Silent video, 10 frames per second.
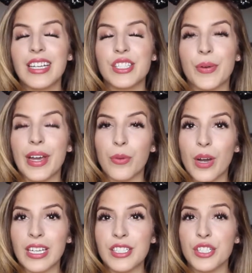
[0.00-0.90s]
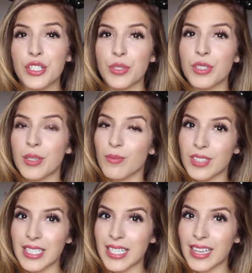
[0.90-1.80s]
So I wanted to do
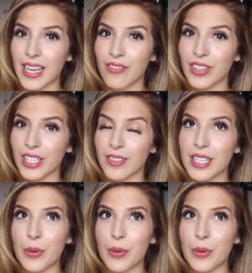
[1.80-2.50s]
some Disneyland videos.